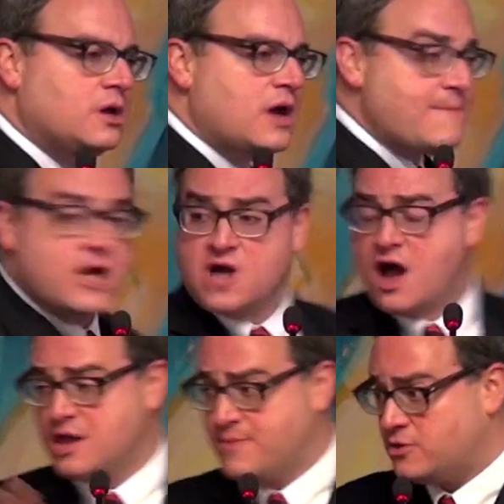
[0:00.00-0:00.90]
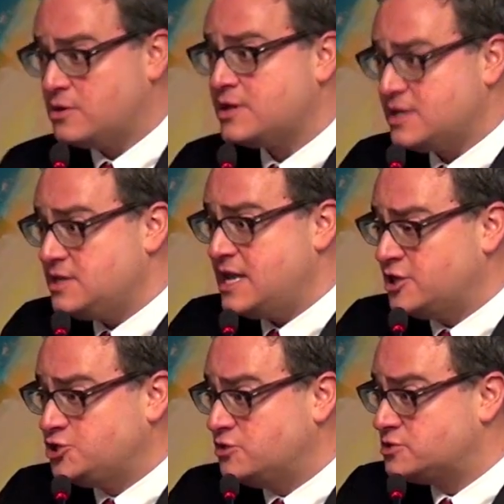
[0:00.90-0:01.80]
I'm not talking about
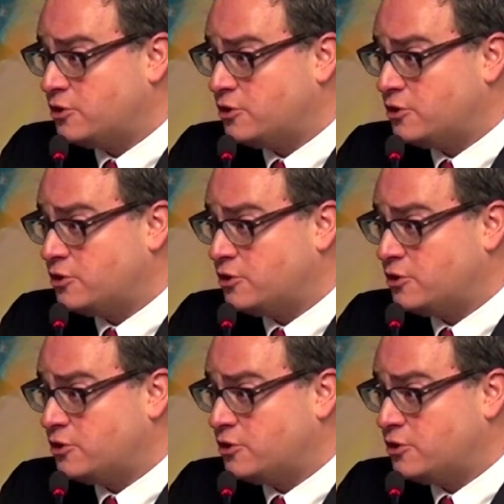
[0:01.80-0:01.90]
killing Jews